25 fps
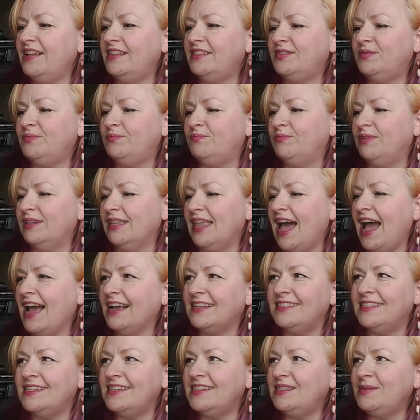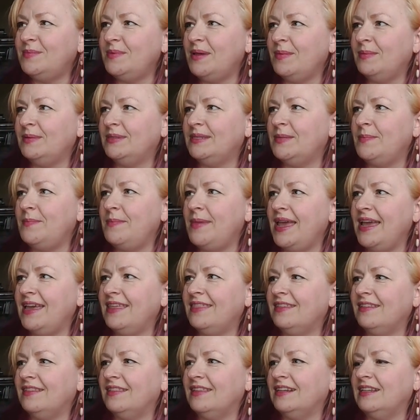it's relaxing to be able to
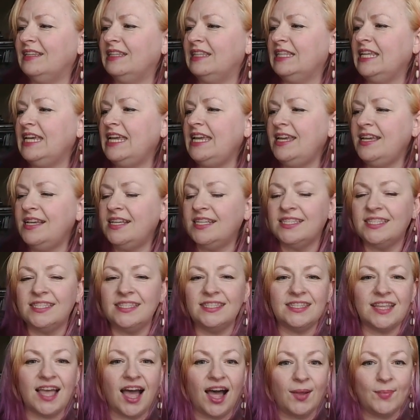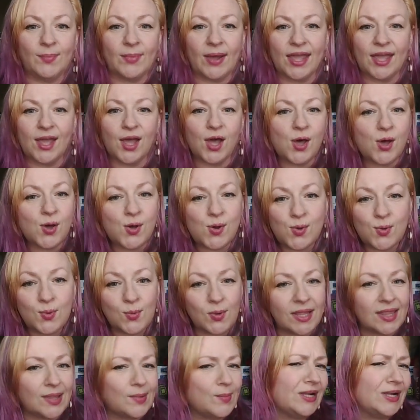make the little links on my
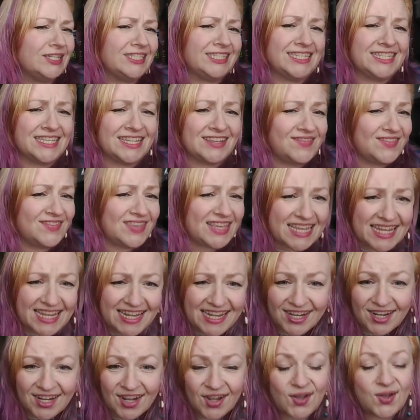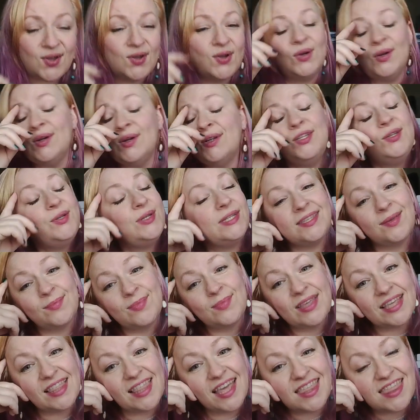own while I'm watching TV or doing
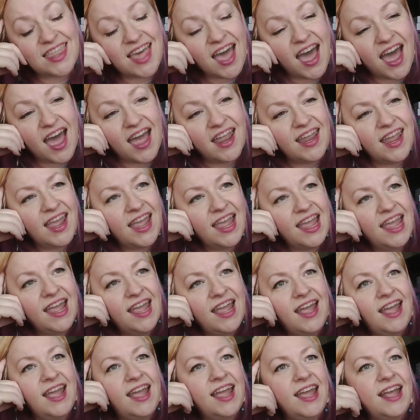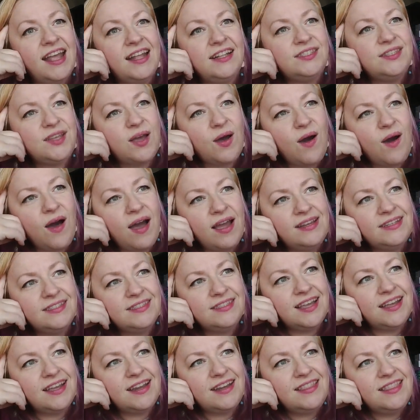something like that. And so I
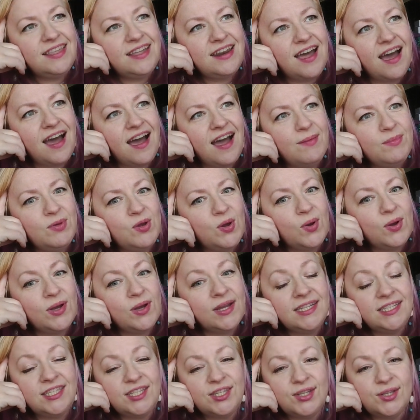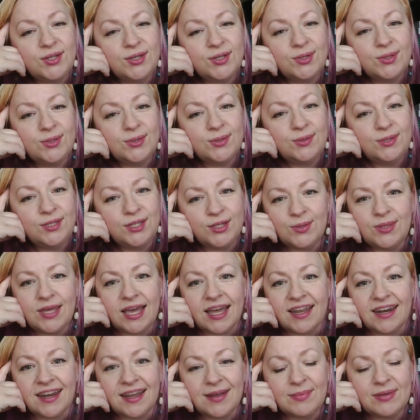decided that I'm going to do
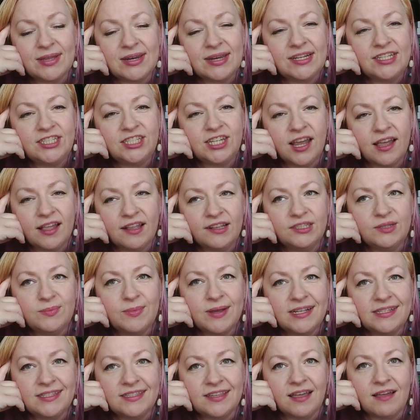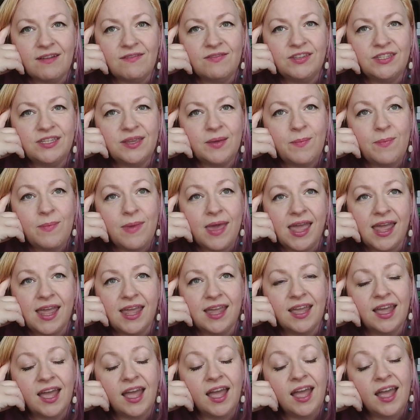that. I'm going to challenge myself to
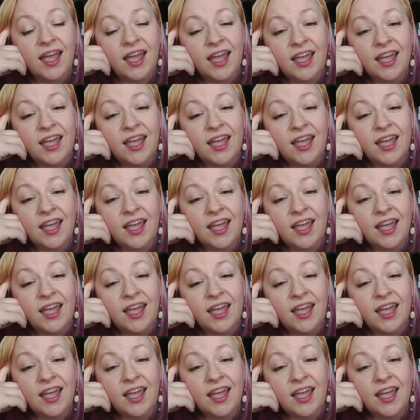make